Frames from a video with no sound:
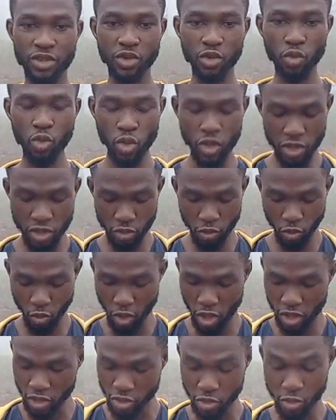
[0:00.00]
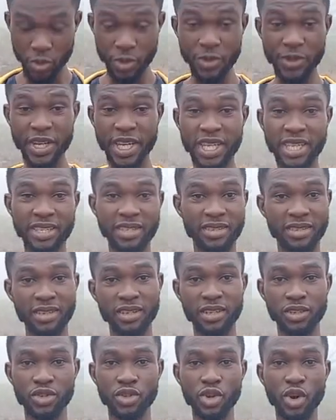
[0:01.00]
you won't want to risk
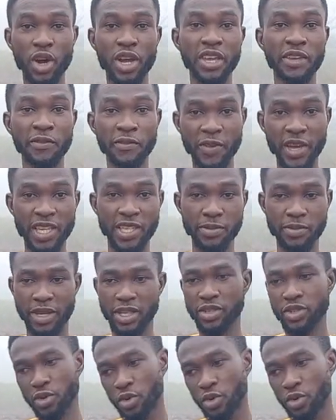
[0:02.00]
your investment,